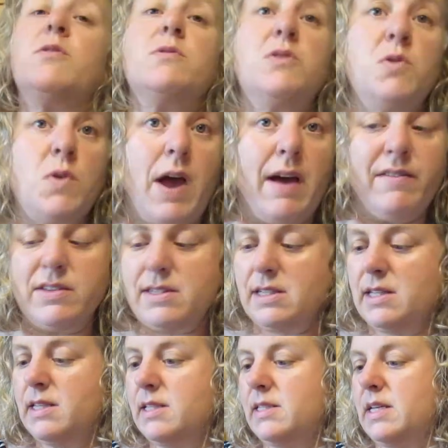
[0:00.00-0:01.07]
those who haven't
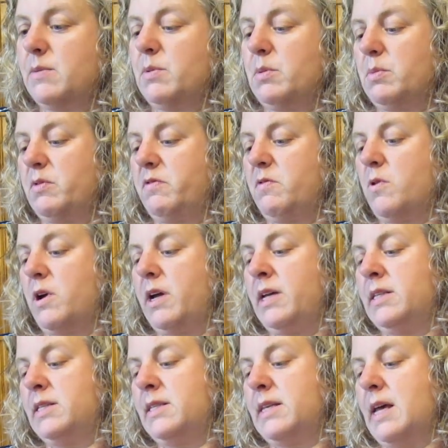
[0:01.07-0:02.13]
seen this sampler before,
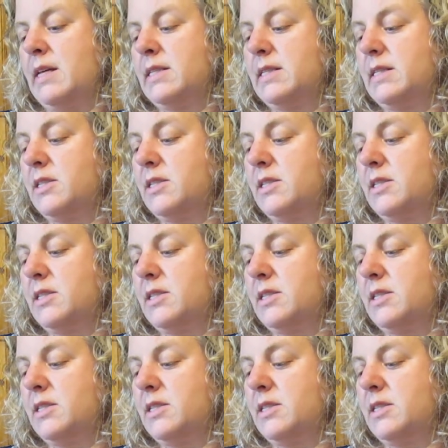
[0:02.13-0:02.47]
it says,